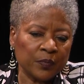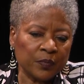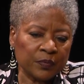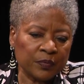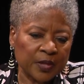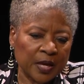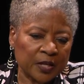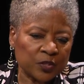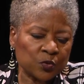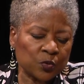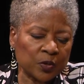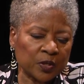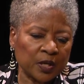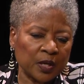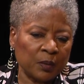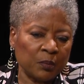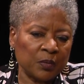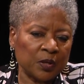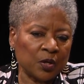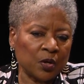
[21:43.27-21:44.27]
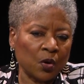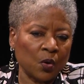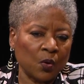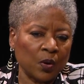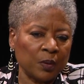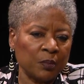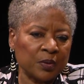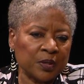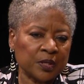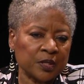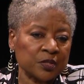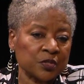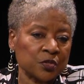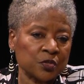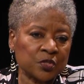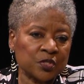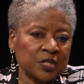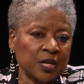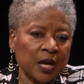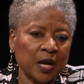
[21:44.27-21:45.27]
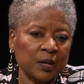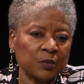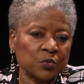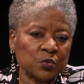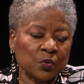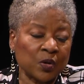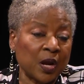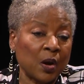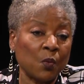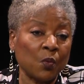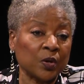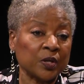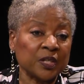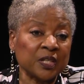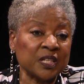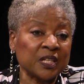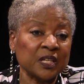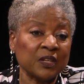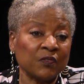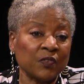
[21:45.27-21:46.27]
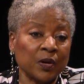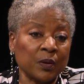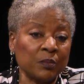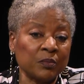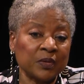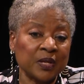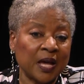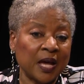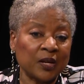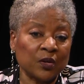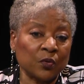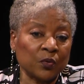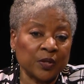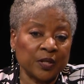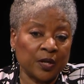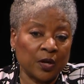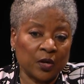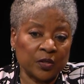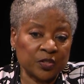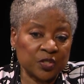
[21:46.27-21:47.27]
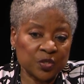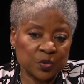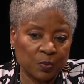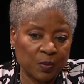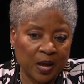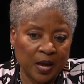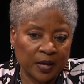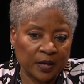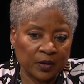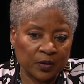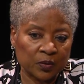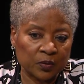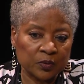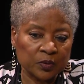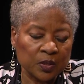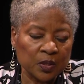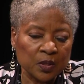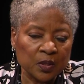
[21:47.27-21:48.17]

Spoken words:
That's what kept me going, because there's times when I wanted to give up, not only on Smile,